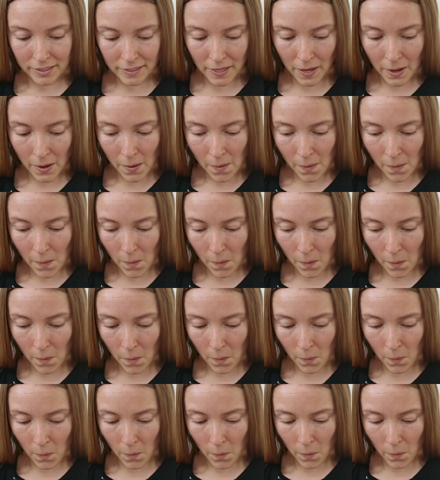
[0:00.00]

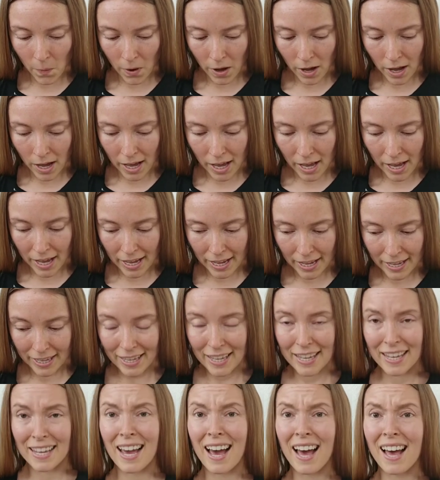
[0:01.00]
So,
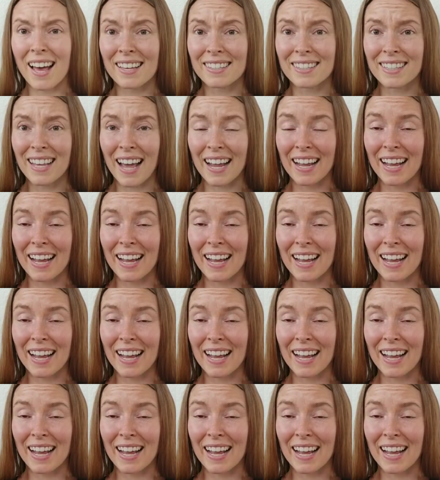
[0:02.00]
yes,